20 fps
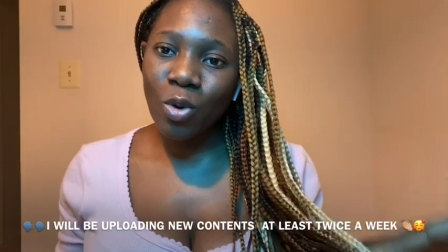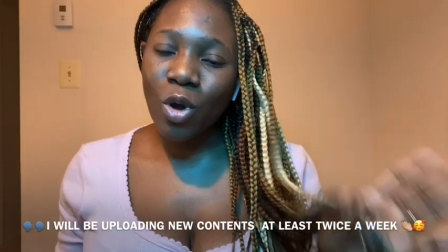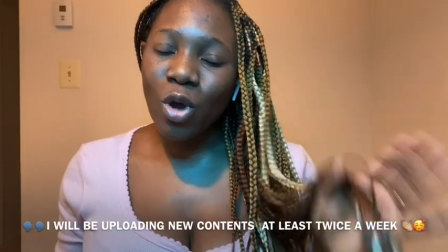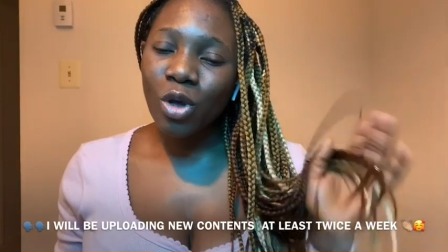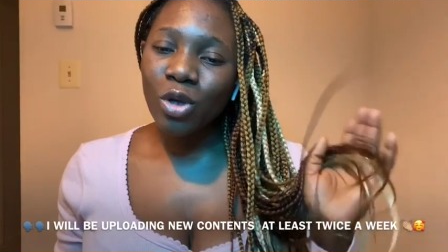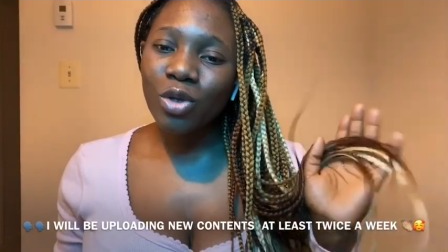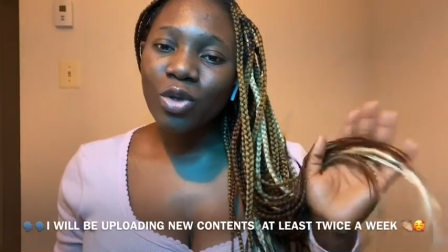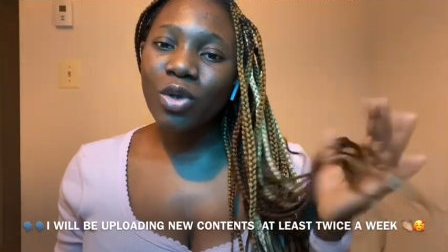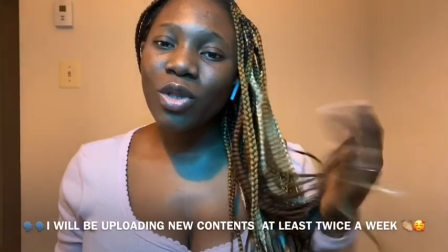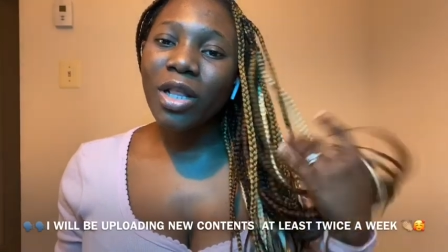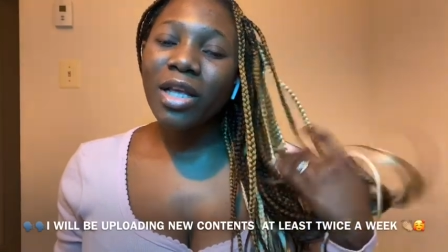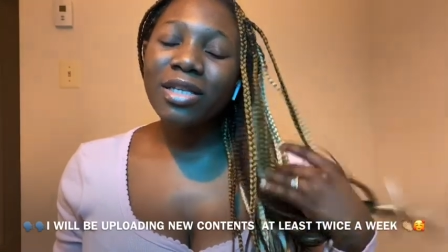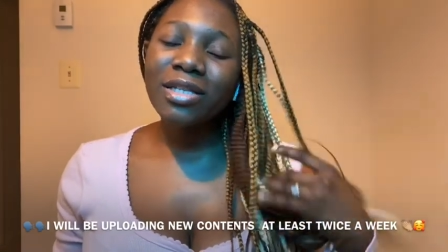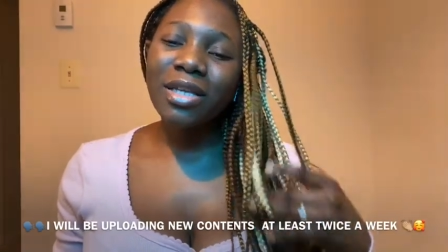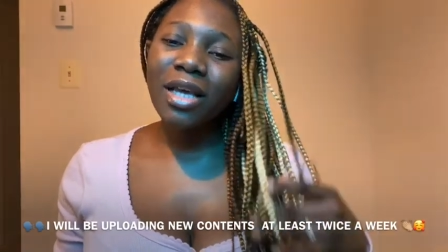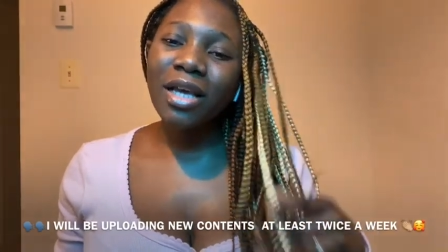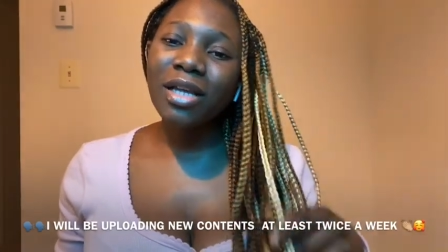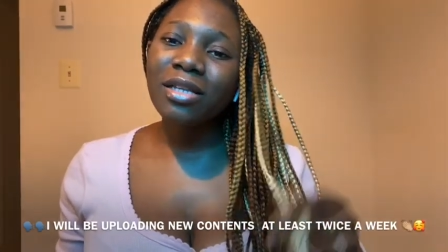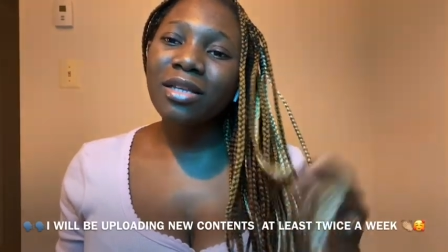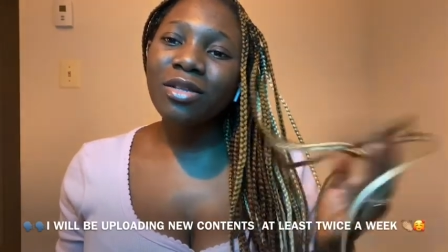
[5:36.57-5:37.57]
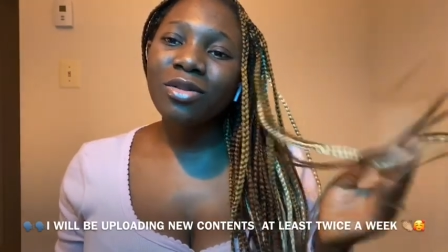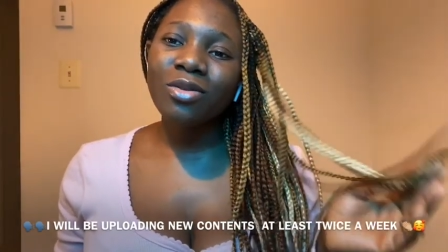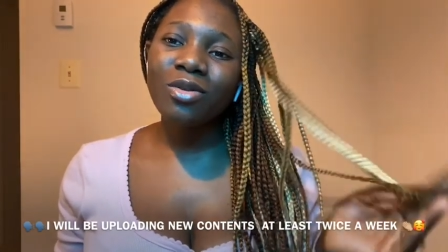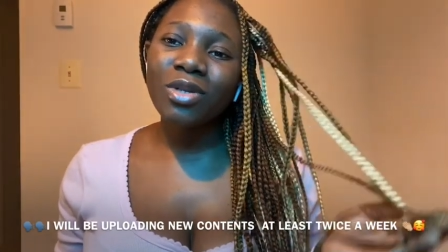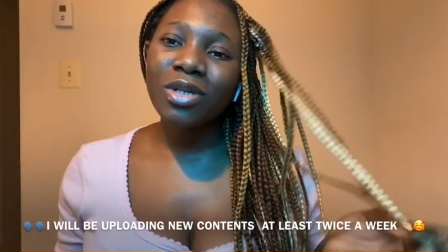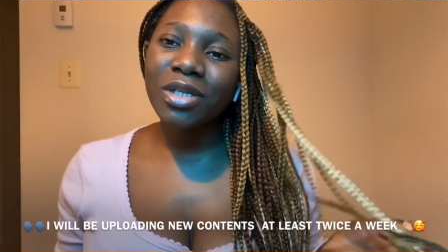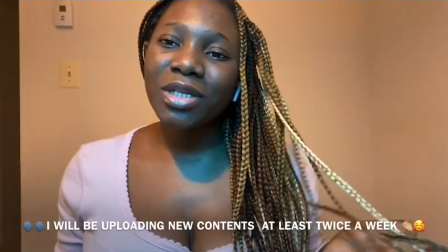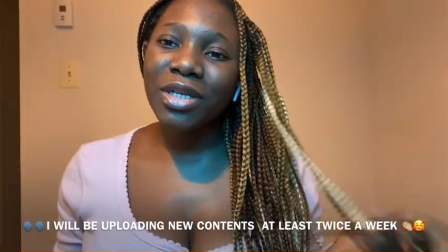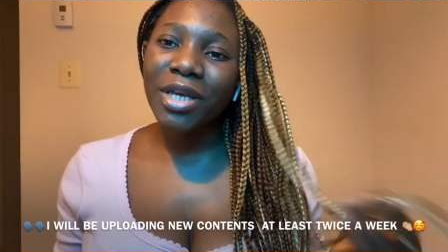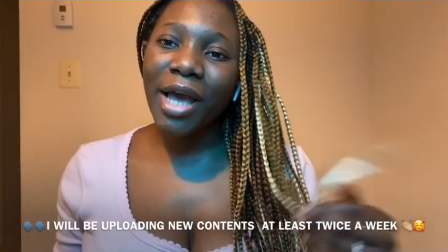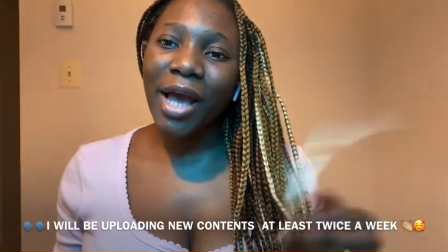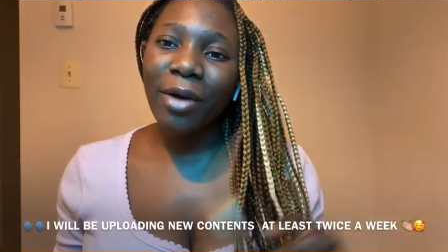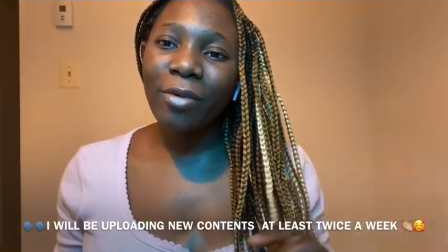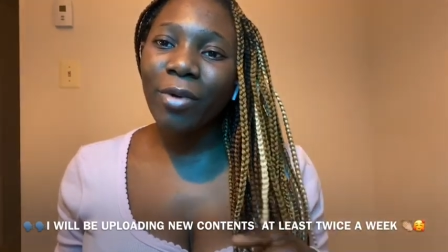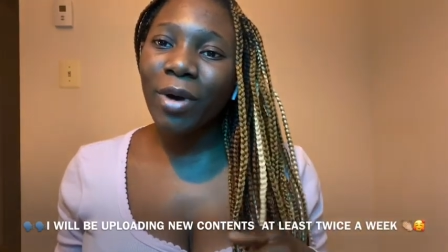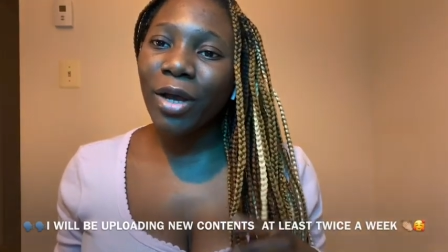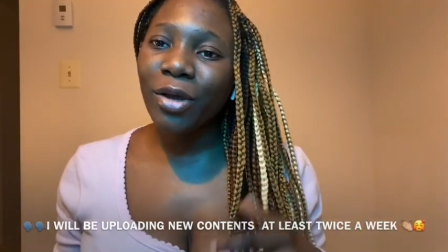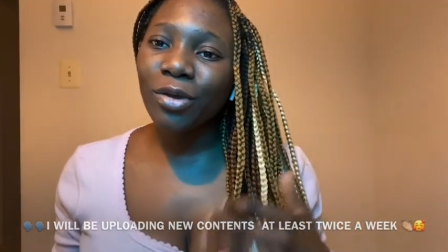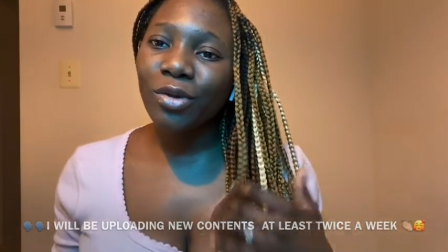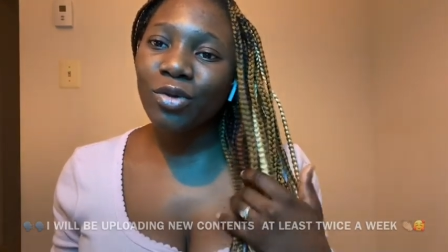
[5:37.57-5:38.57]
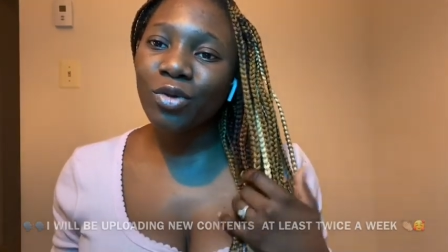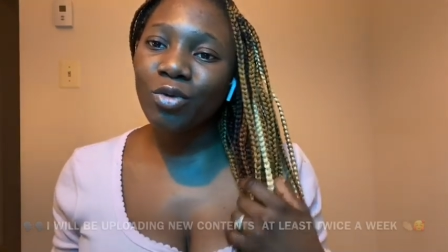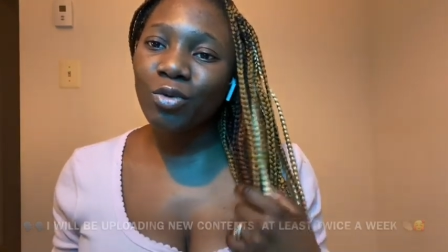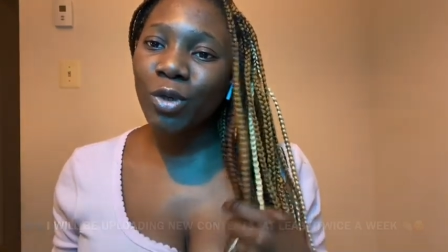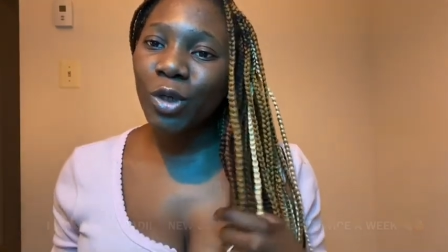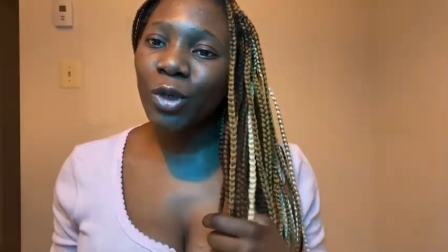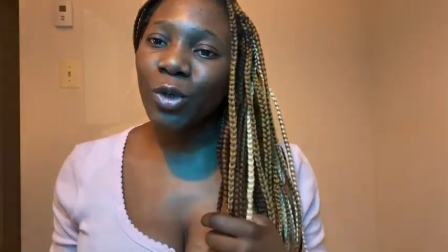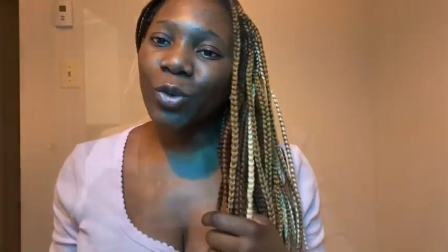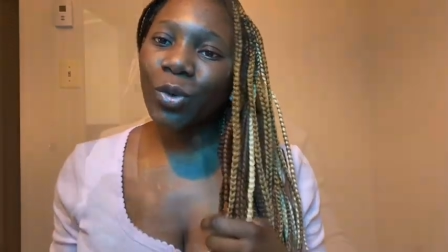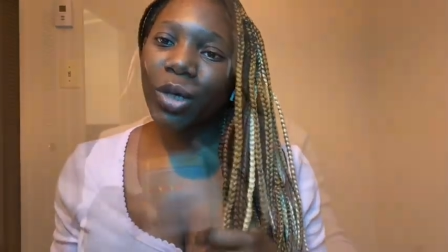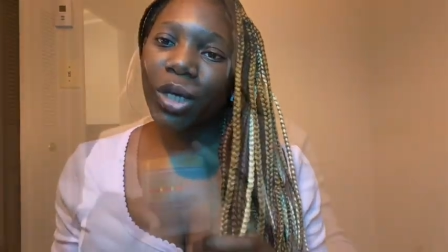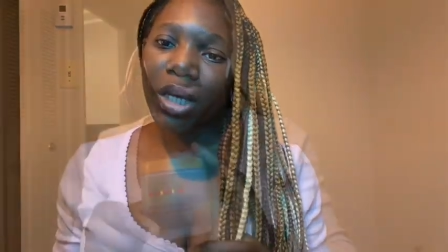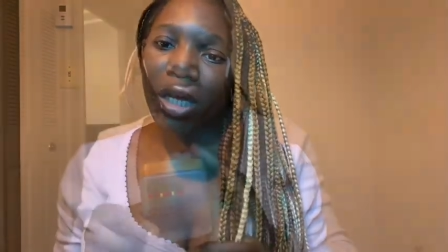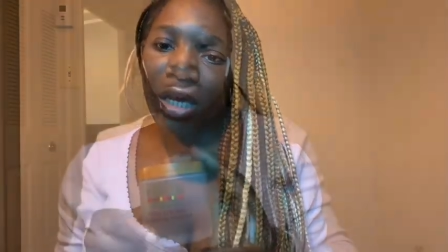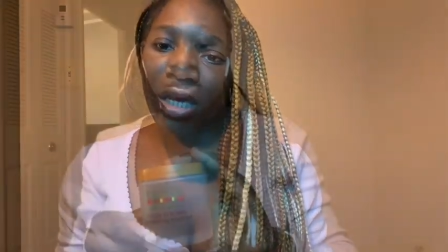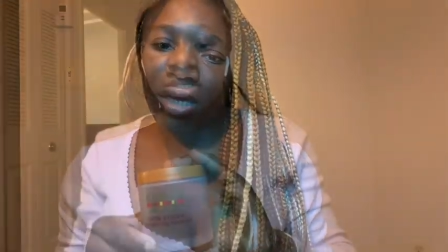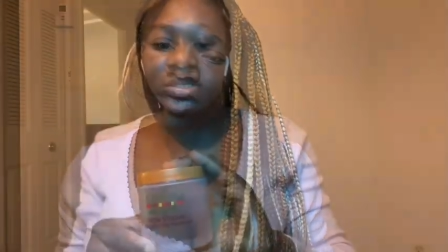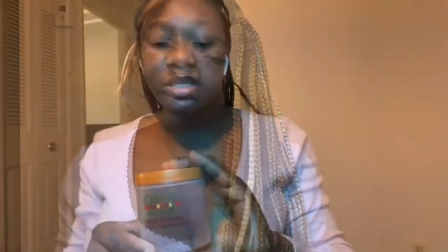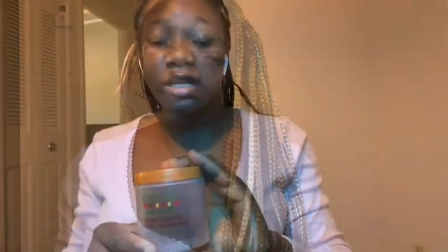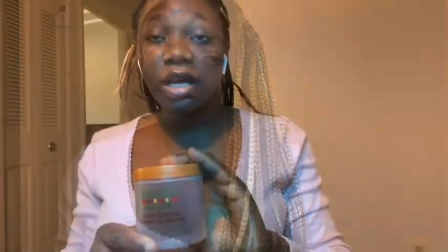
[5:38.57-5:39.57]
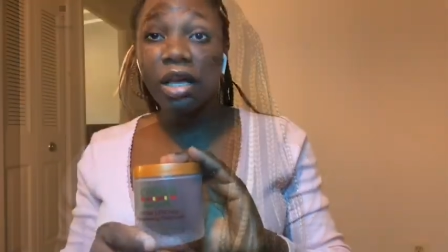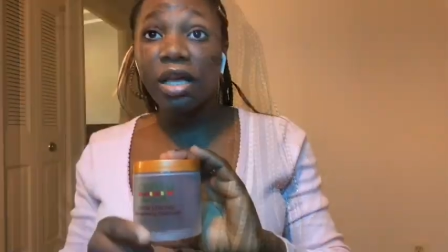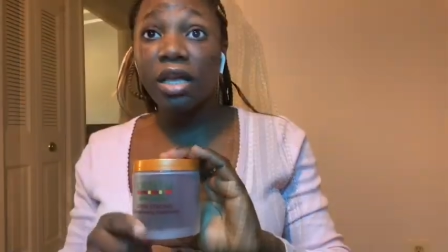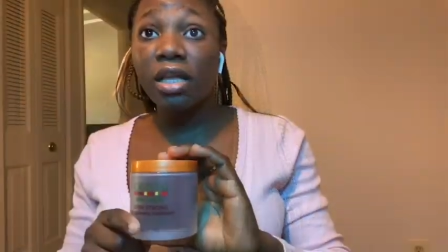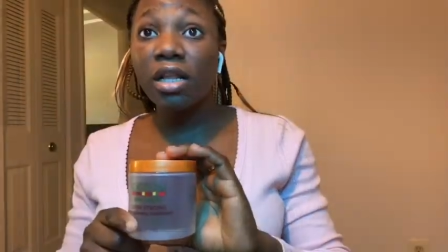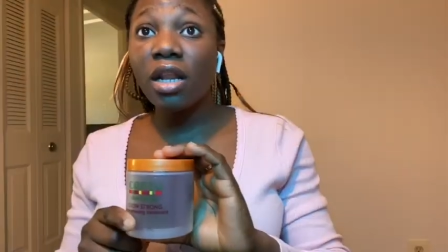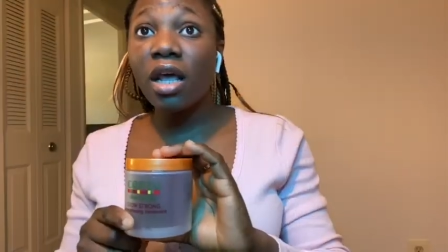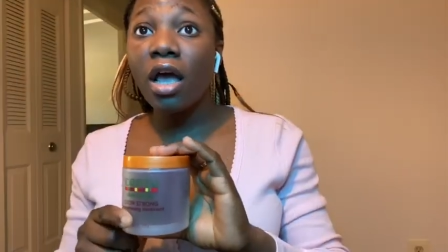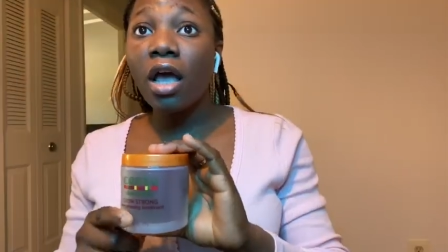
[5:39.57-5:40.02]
So let's get into the DIYs real quick. As I was saying,